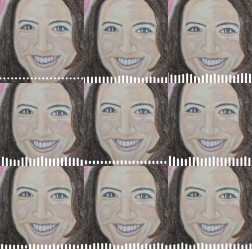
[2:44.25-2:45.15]
an
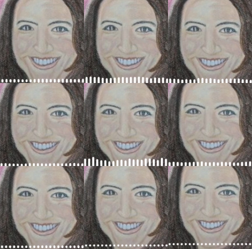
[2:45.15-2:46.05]
increase in your
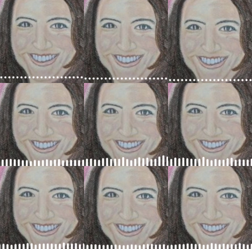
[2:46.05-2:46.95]
income
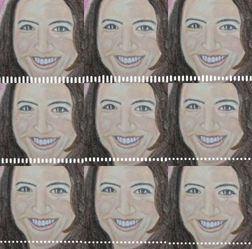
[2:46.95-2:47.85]
by
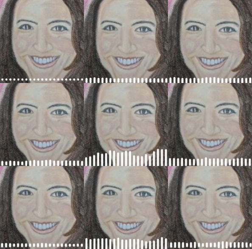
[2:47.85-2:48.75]
your
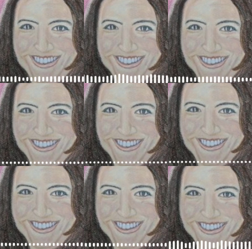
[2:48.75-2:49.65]
side hustle,
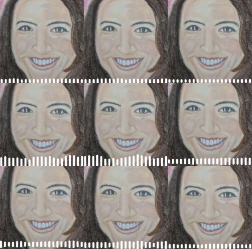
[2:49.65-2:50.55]
by your
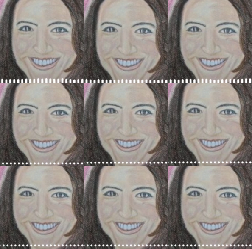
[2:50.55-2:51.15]
business,